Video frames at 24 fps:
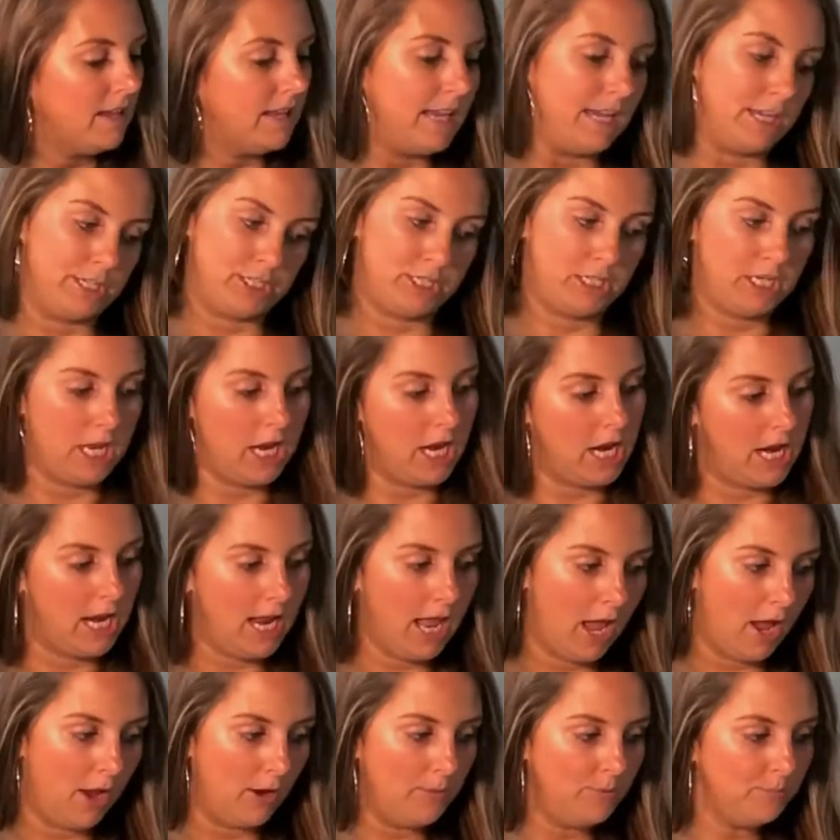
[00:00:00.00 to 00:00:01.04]
In case you didn't
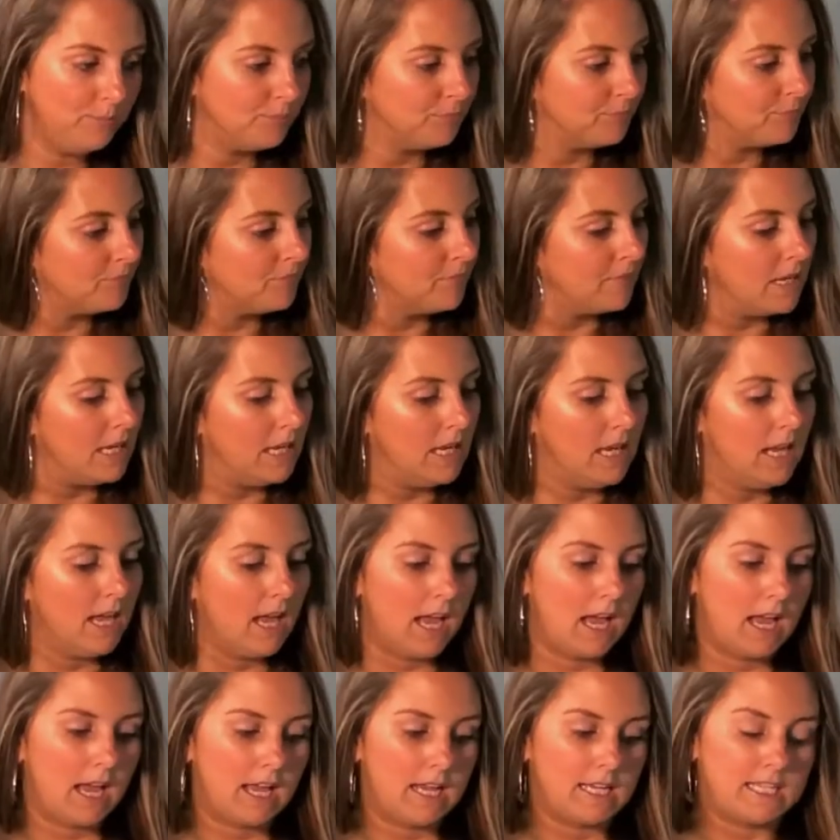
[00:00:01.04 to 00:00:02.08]
know,
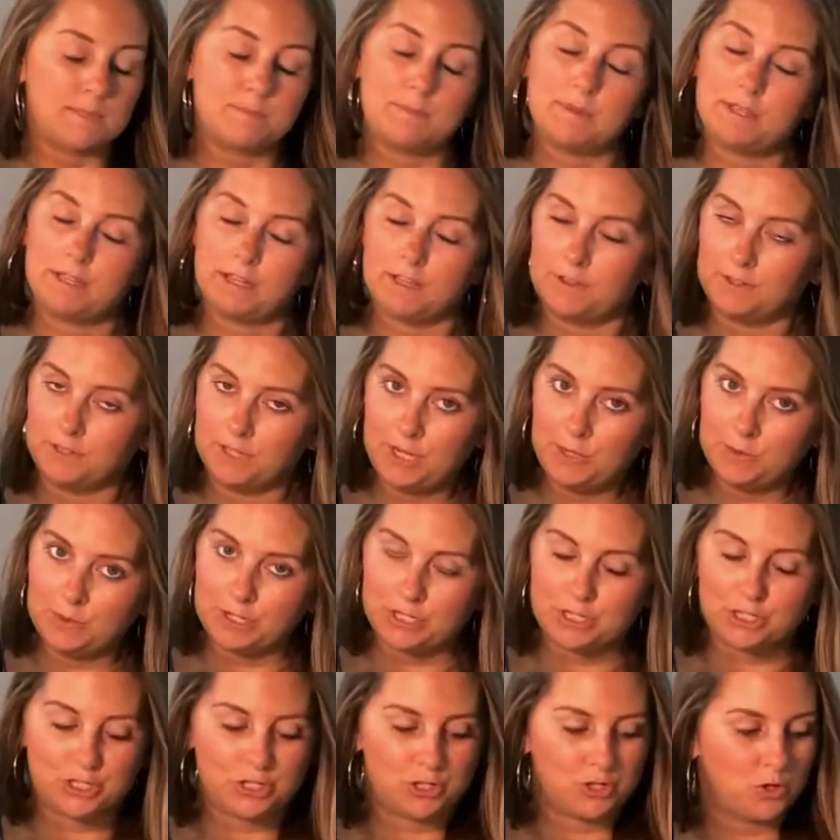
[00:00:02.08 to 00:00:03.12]
I speak another
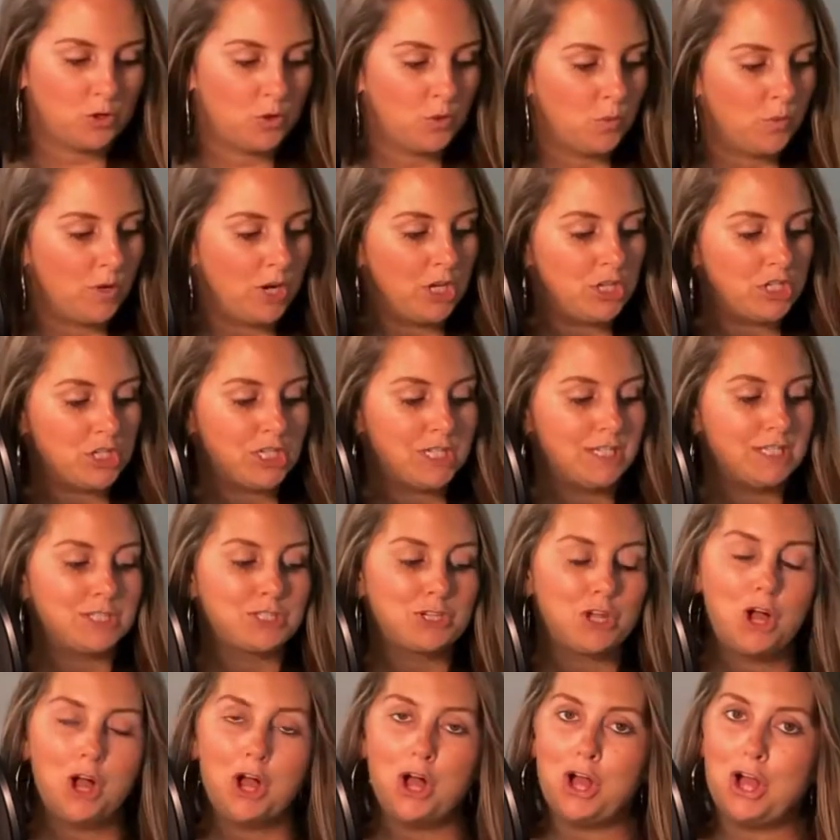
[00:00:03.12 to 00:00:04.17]
language, which is
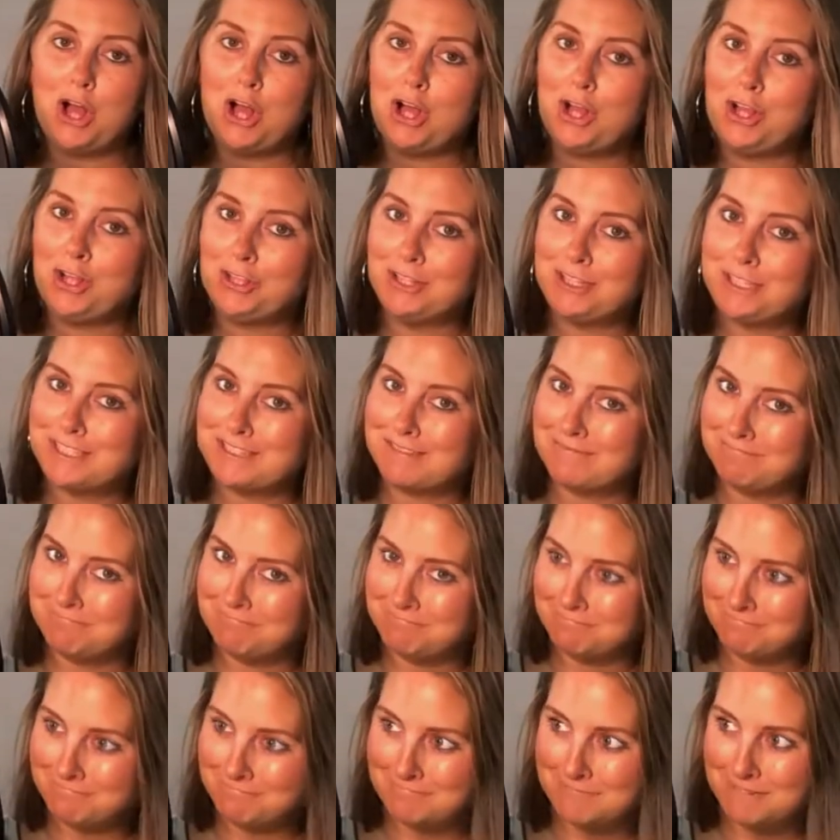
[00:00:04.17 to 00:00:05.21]
called
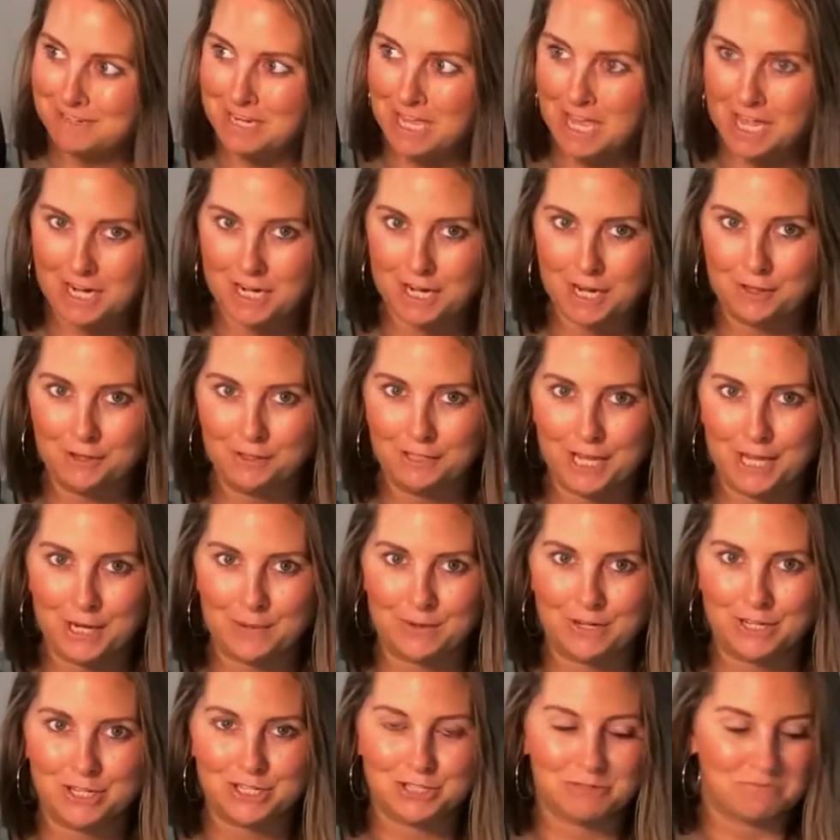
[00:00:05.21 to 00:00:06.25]
not another
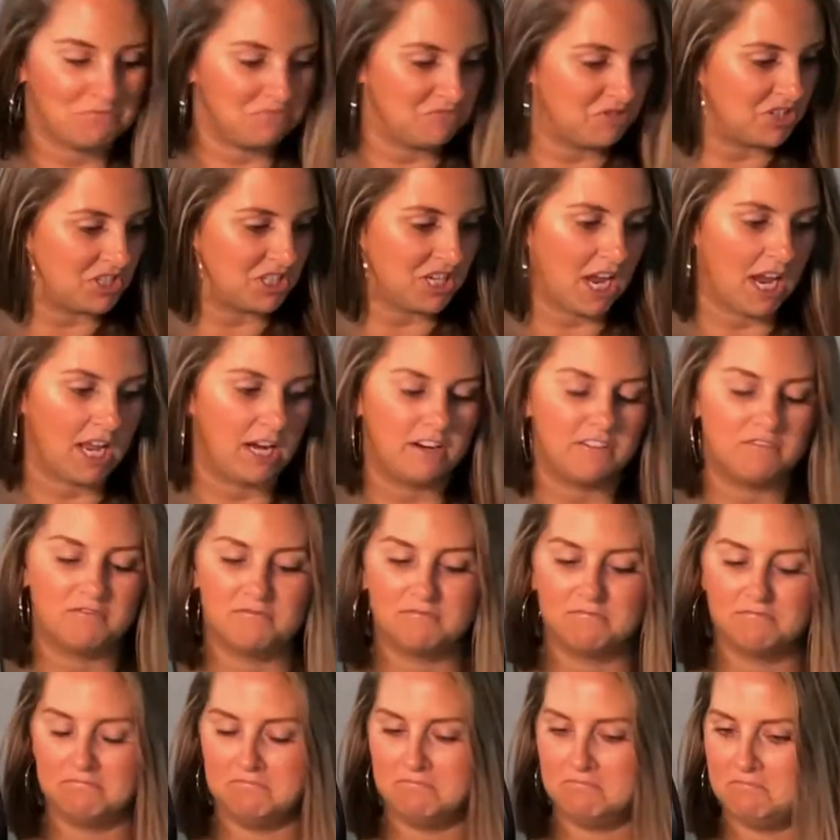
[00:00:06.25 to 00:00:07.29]
language, just kind of
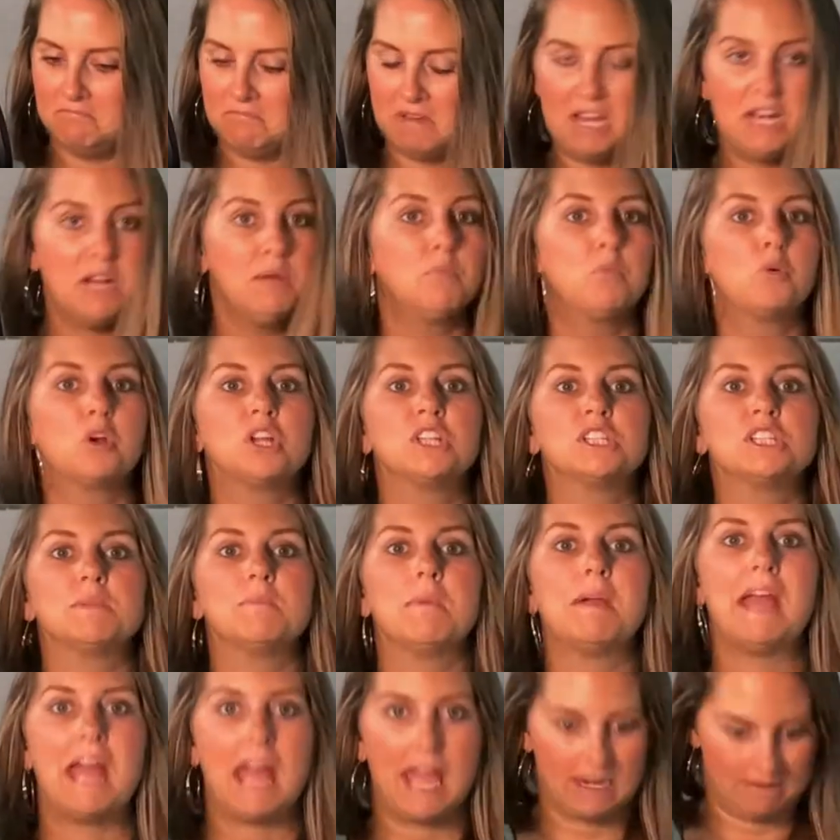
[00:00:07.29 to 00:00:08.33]
made up words in
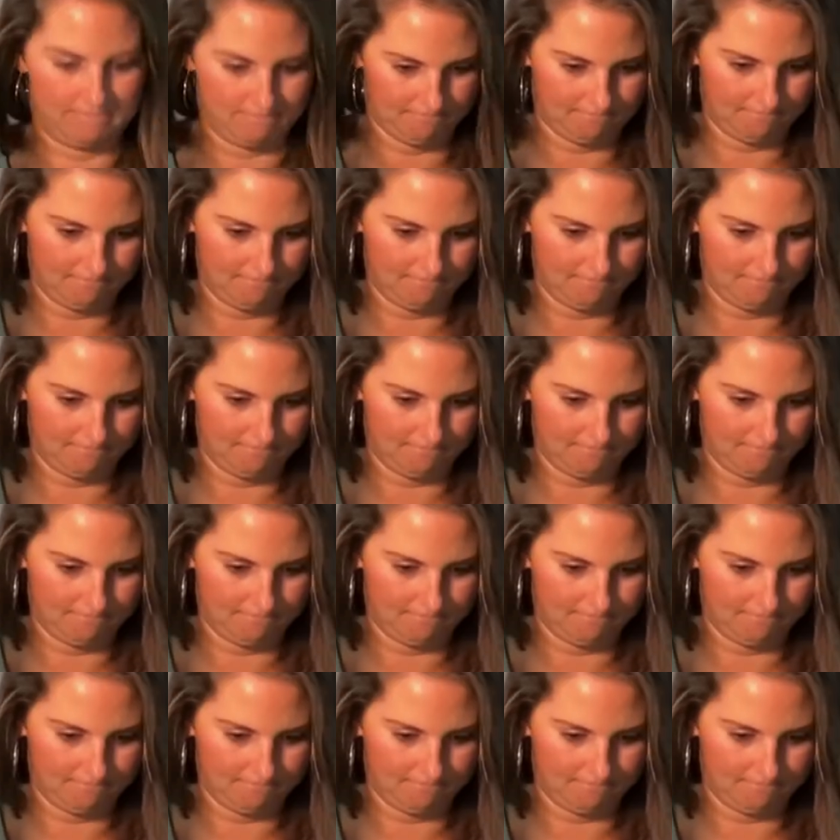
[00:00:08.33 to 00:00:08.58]
my head.